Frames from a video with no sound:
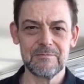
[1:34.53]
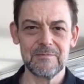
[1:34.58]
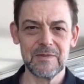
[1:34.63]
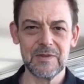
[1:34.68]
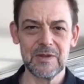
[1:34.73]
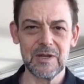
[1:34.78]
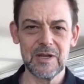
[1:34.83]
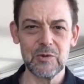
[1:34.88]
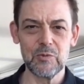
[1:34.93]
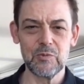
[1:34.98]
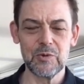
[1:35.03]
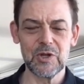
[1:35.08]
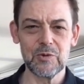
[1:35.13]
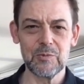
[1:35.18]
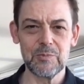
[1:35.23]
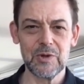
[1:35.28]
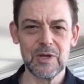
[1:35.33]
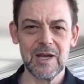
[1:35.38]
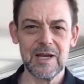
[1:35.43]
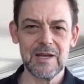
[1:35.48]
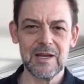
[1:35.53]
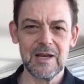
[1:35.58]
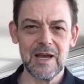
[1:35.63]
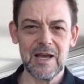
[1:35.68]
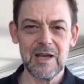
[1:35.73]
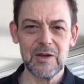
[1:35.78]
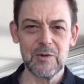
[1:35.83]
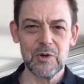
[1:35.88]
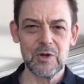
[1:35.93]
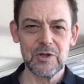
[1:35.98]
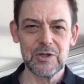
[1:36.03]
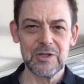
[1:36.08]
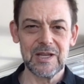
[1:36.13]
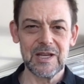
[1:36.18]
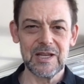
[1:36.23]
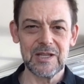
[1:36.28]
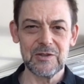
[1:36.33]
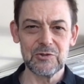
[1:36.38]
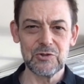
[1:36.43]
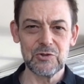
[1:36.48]
Then we apply a Hadamard
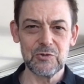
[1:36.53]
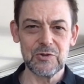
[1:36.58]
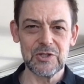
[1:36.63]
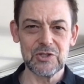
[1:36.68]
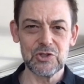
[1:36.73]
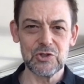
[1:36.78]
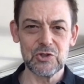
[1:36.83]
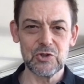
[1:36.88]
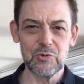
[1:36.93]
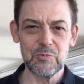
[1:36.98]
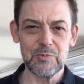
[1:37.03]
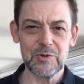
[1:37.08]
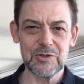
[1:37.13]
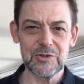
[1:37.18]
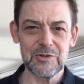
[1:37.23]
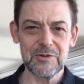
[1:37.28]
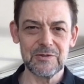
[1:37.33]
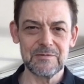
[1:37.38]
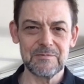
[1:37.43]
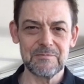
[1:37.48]
gate to each qubit,